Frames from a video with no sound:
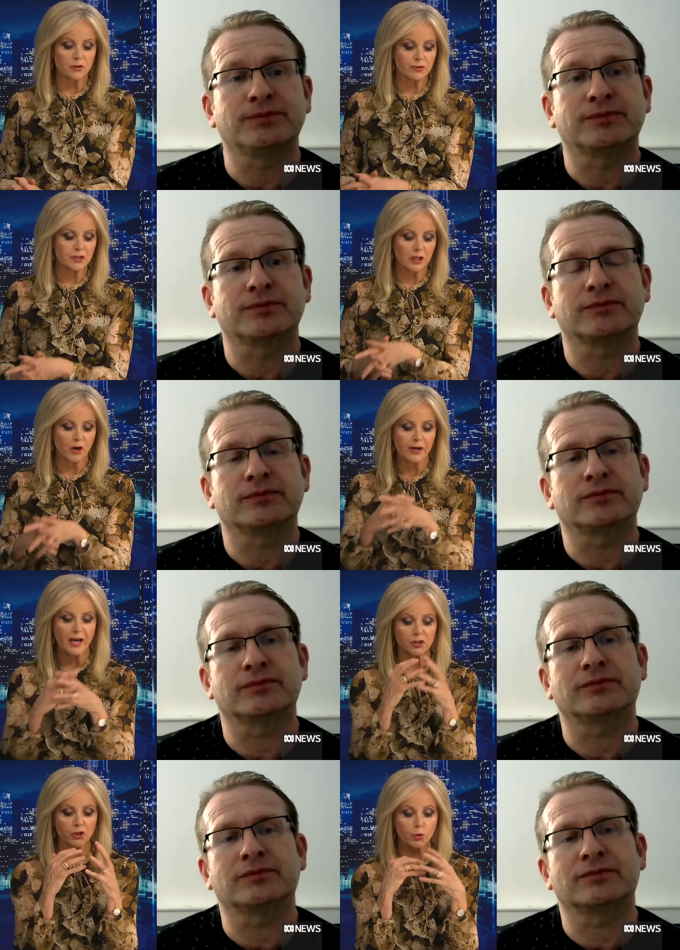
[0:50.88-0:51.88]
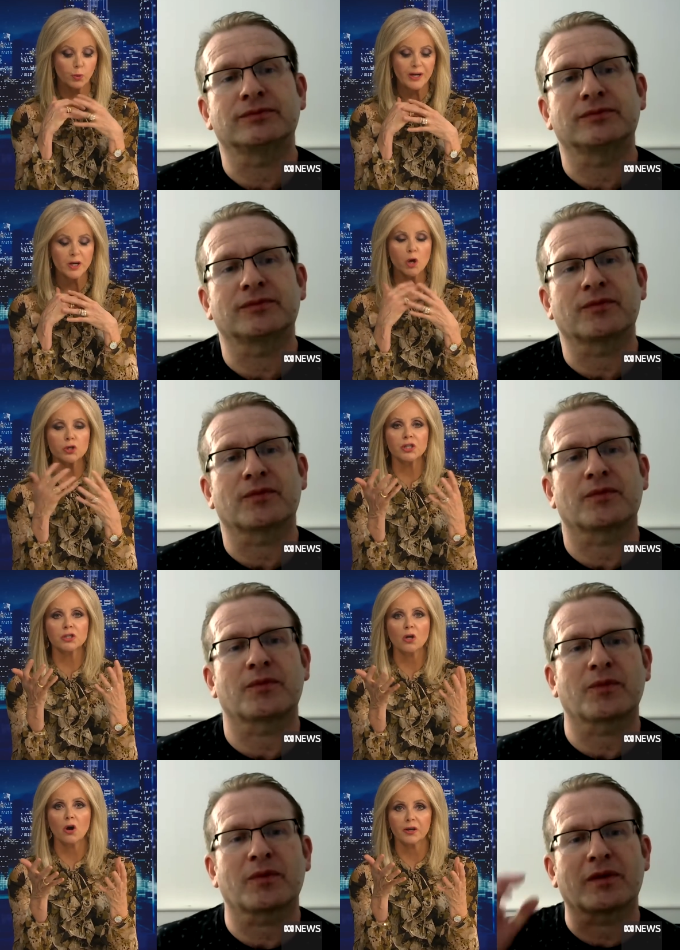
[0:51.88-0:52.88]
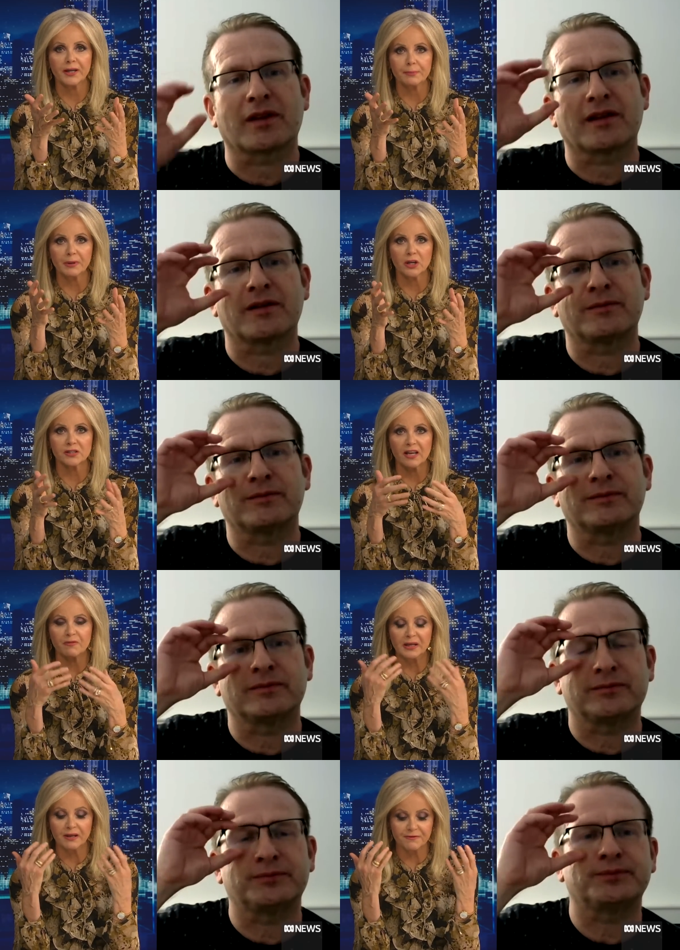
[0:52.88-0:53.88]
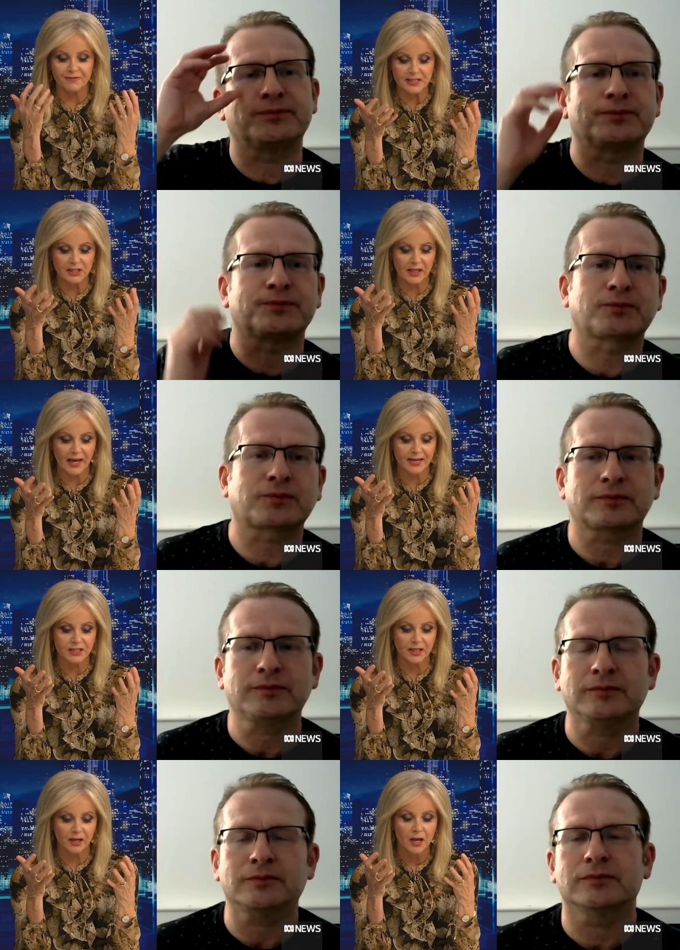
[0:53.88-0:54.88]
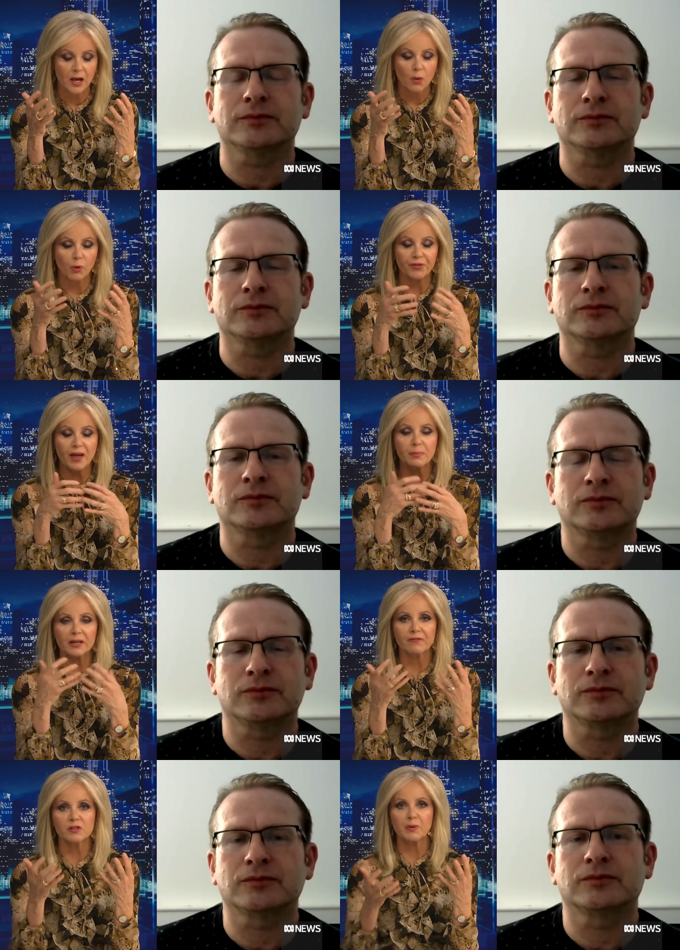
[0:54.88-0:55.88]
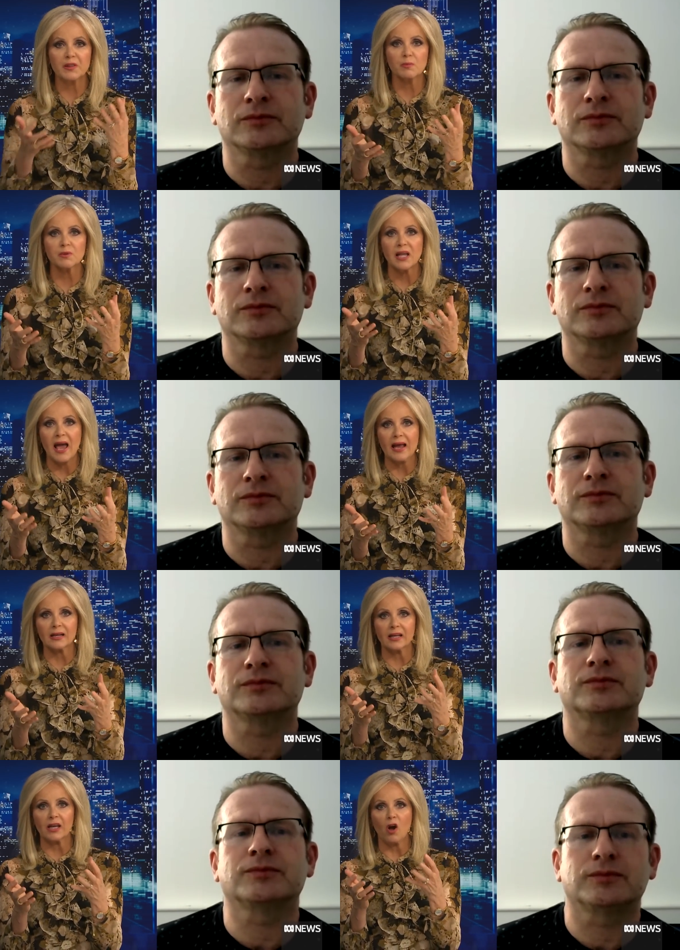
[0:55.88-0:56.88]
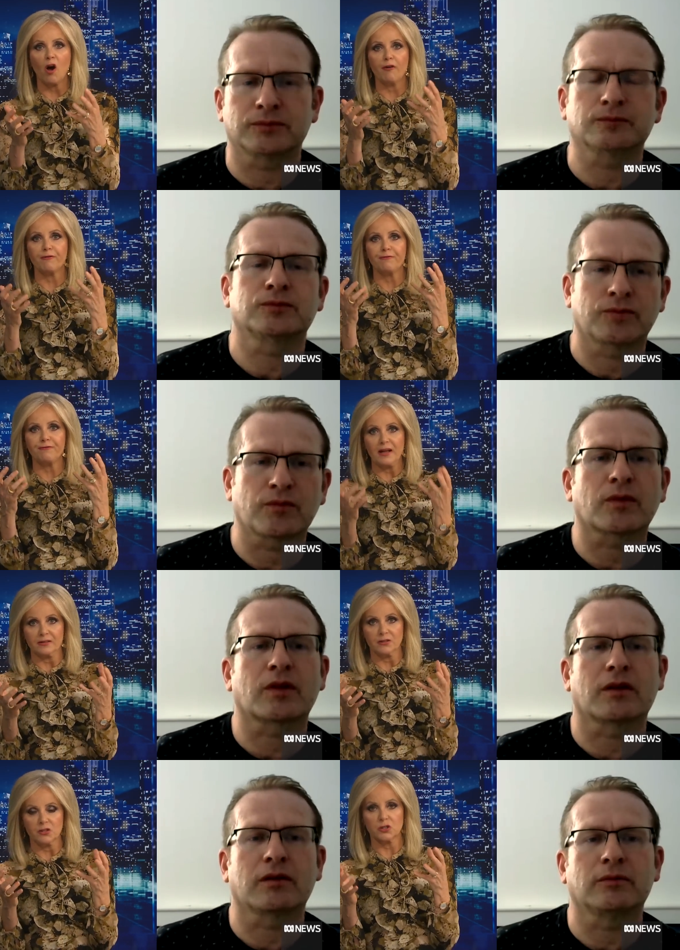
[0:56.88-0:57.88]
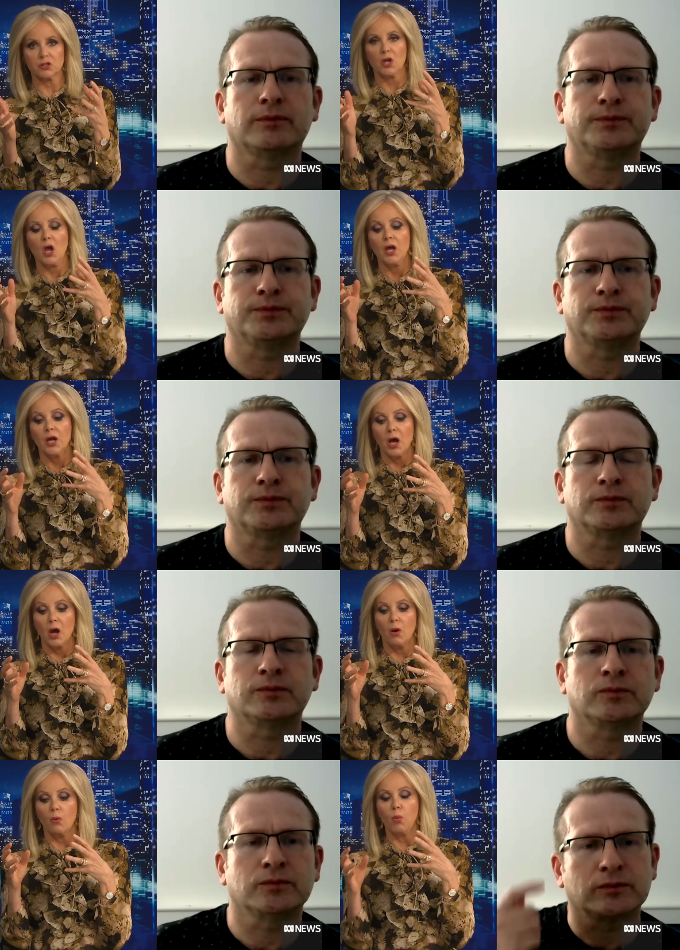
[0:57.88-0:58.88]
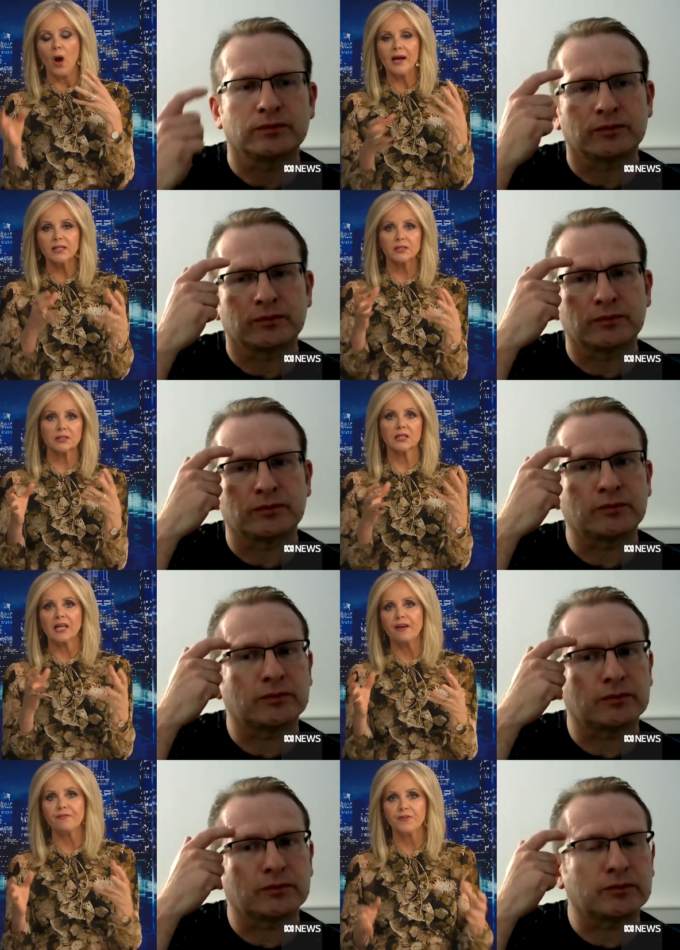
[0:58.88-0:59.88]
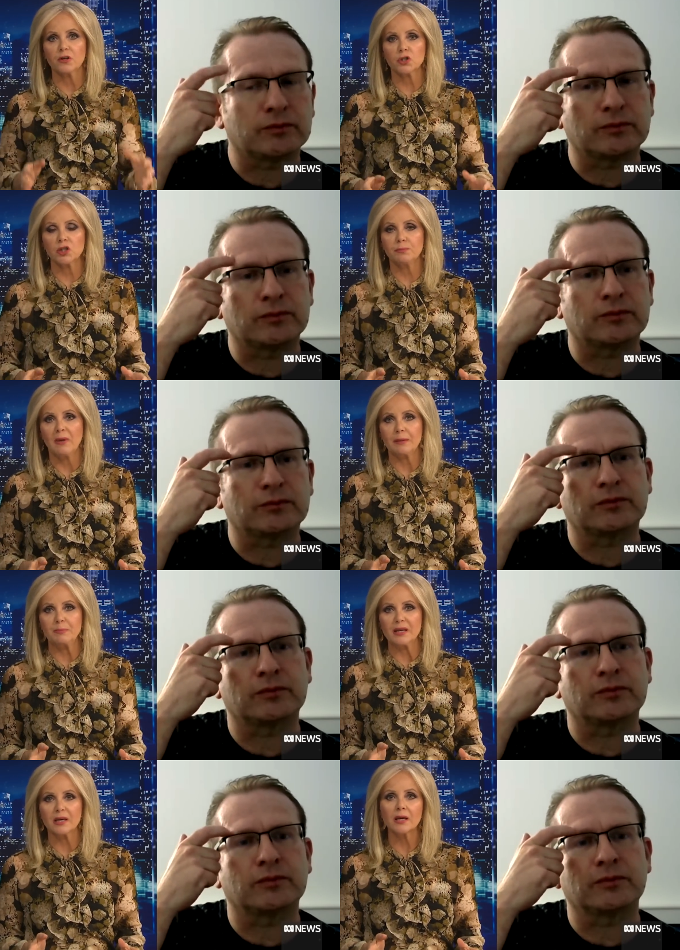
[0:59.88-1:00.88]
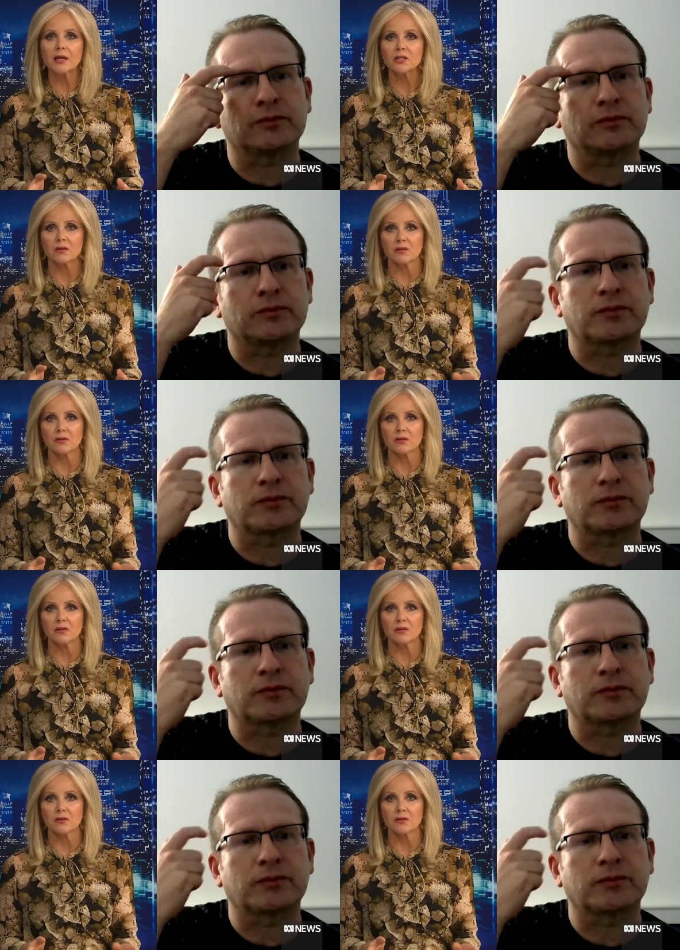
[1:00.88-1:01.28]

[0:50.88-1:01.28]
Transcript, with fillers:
Speaker 1: interesting. Okay, so we know she's gone in because they've been investigating what they believe has been the mishandling of funds why did they feel she might be key to